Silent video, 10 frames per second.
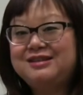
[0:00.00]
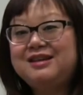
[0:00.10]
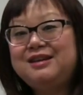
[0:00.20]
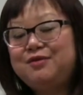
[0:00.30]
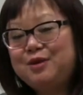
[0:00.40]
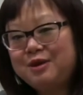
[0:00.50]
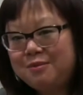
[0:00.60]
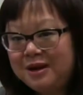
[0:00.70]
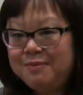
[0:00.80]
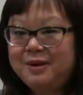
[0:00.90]
see if you can
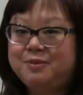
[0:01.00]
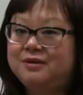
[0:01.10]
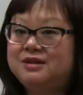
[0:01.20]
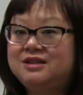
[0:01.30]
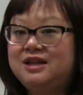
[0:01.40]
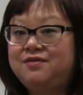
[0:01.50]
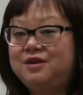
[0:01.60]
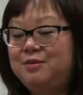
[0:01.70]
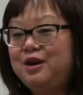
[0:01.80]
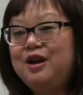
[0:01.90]
meet people in the deaf
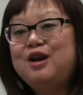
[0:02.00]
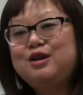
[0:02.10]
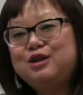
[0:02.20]
community.